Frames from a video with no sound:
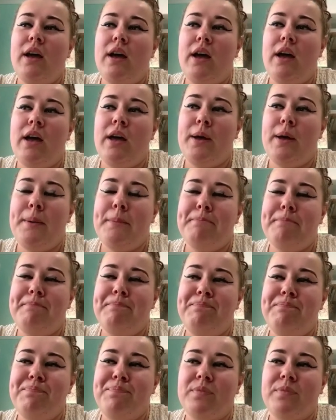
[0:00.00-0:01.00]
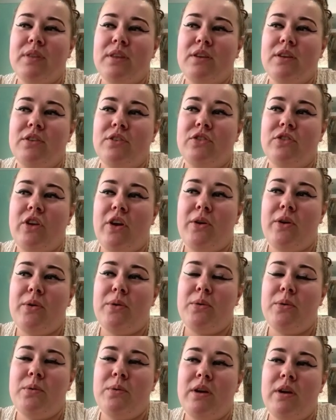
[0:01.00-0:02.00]
Um, so
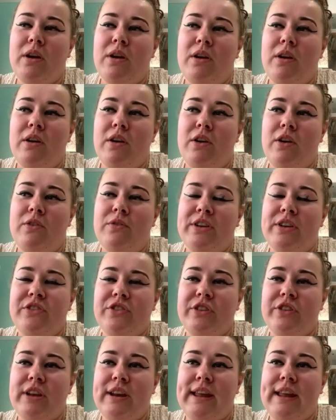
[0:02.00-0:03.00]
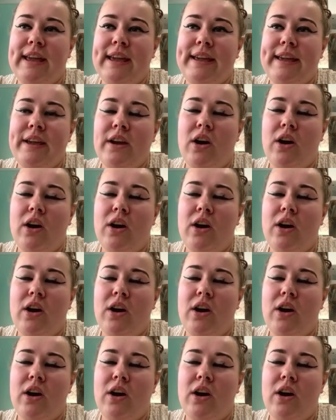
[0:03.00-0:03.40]
originally,